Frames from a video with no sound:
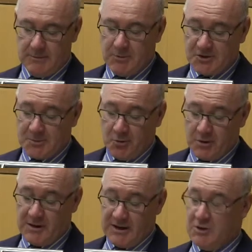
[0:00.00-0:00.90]
Most
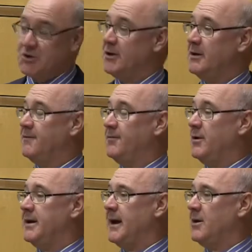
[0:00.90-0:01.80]
importantly, we should
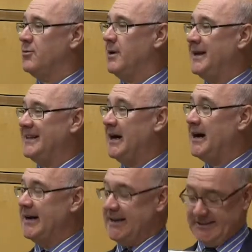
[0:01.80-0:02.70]
avoid outright
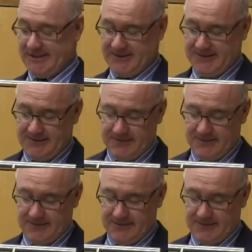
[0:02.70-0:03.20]
lies.